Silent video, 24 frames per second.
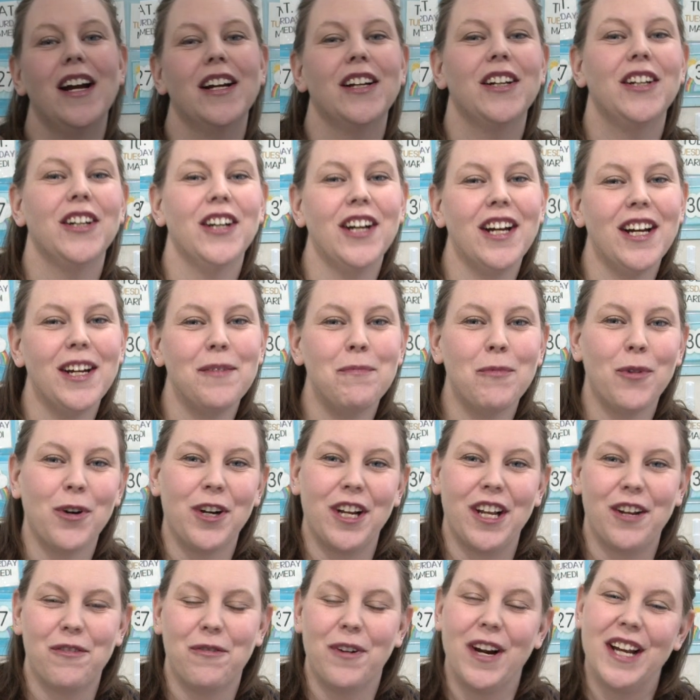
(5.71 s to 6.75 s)
Good
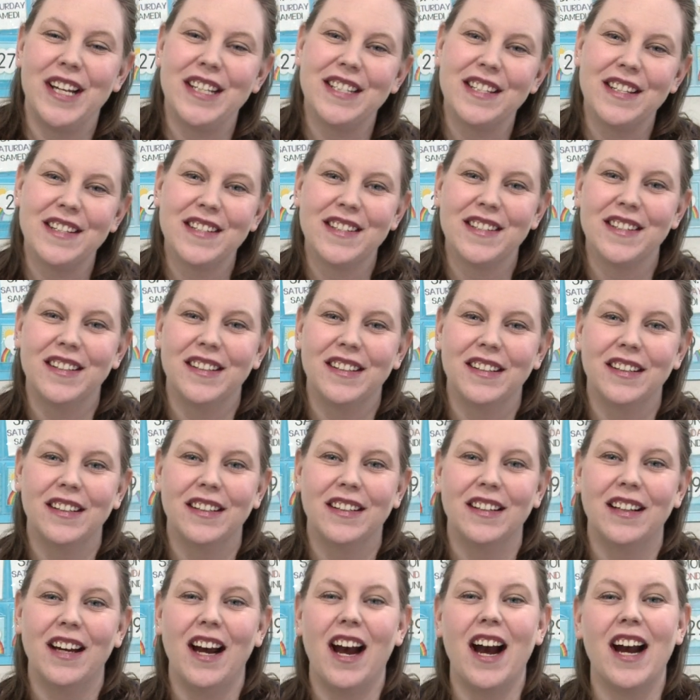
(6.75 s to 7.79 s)
morning, friends.
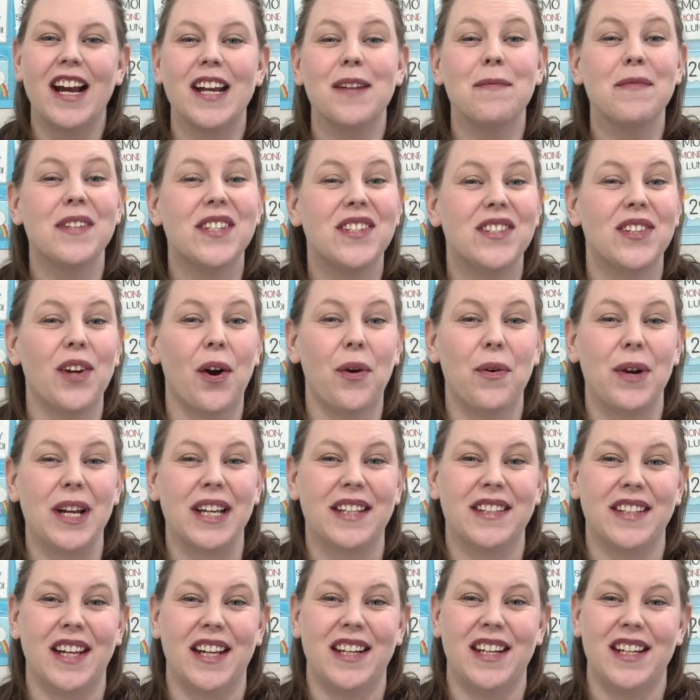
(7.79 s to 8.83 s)
I am so
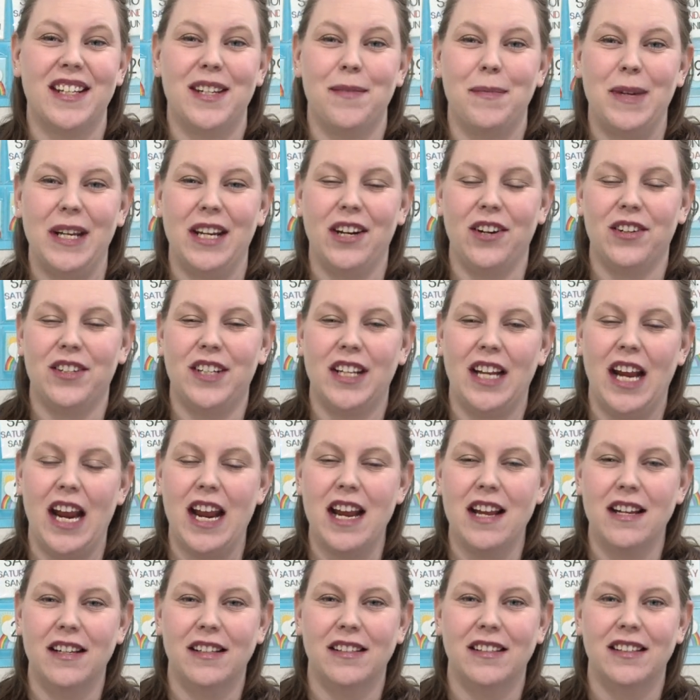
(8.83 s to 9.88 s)
excited to be here
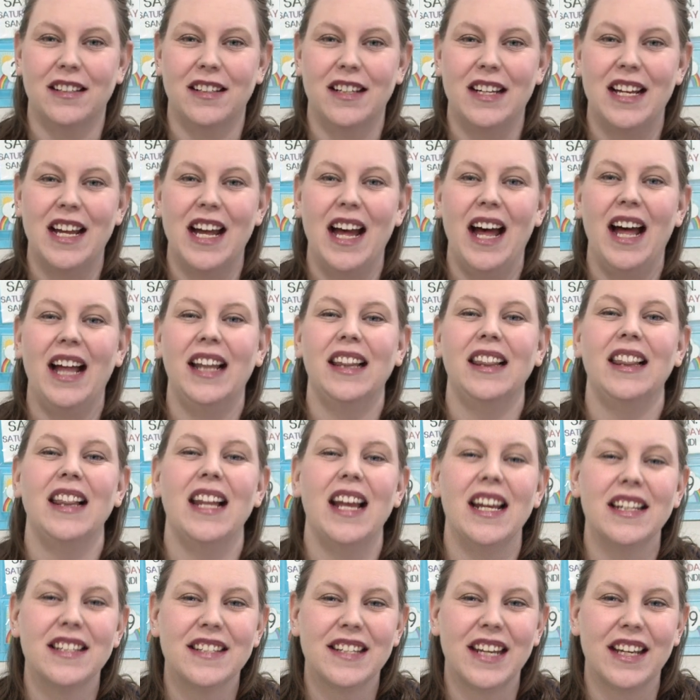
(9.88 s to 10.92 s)
today.
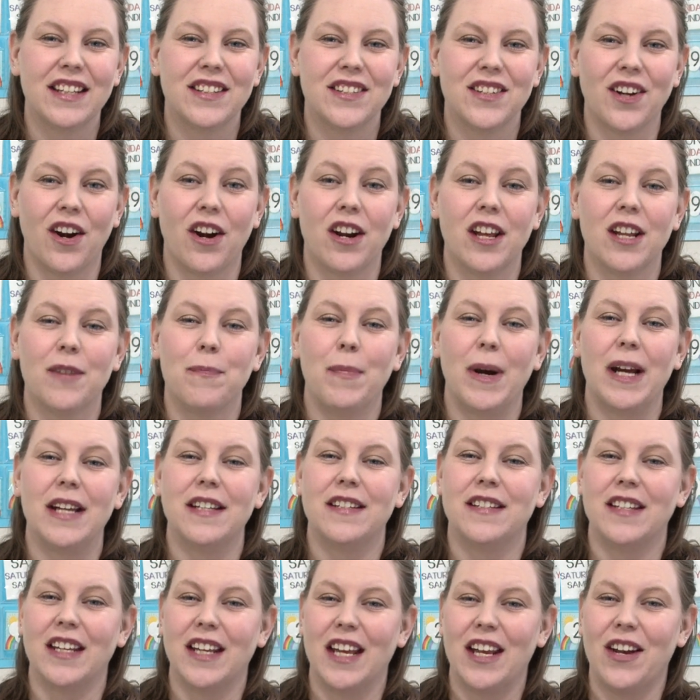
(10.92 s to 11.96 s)
Let's get started by
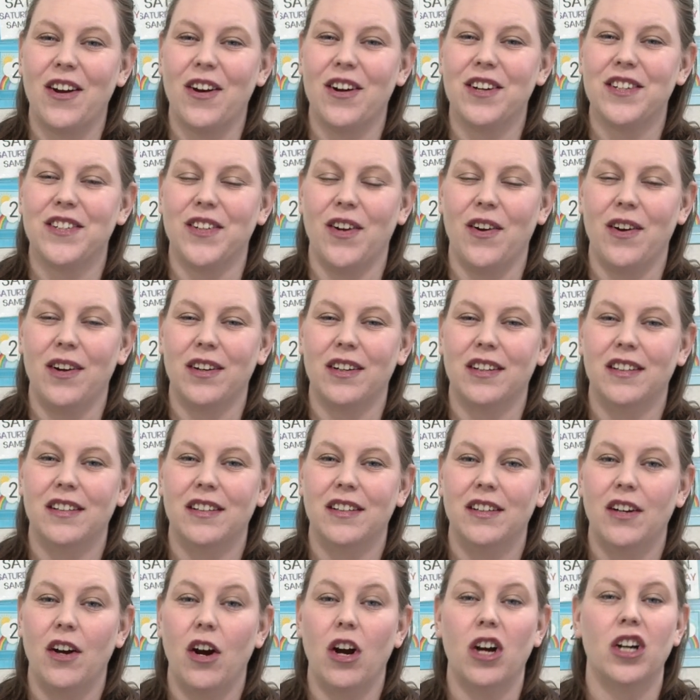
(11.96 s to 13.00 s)
singing our song.
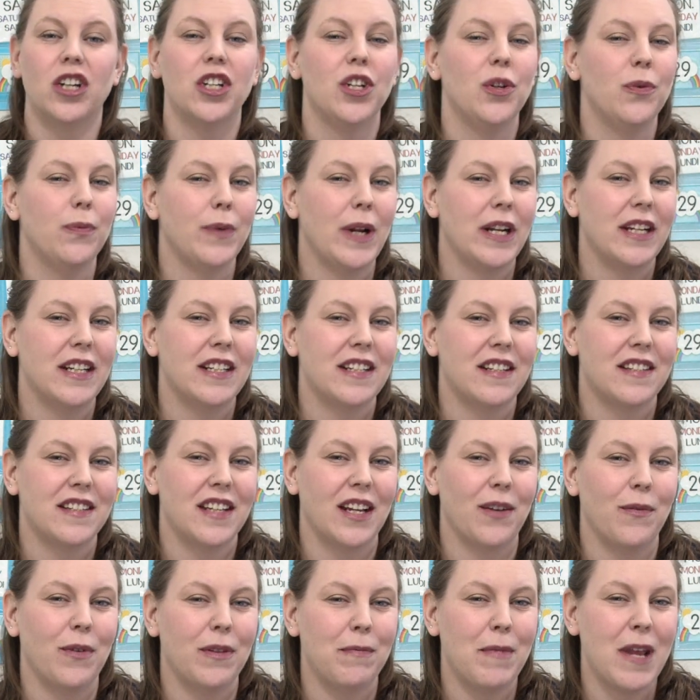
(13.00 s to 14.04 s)
Are you ready to
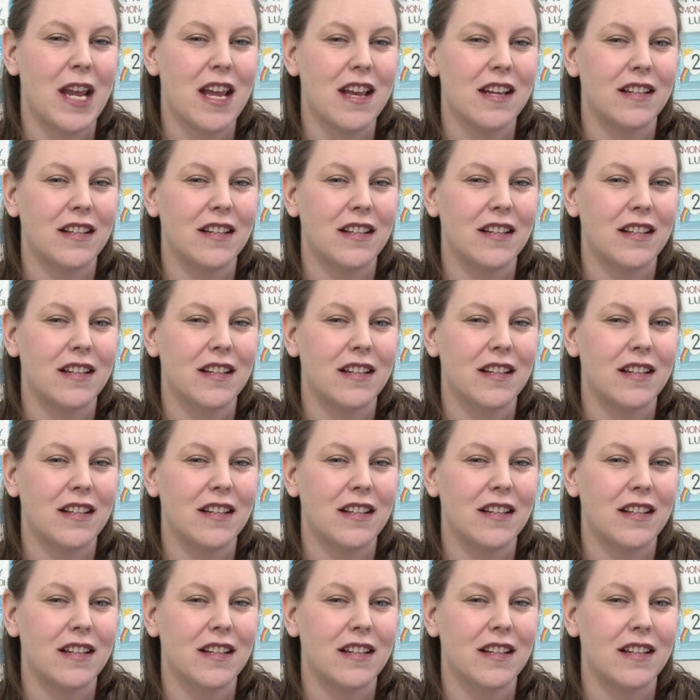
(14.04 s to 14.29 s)
sing with me?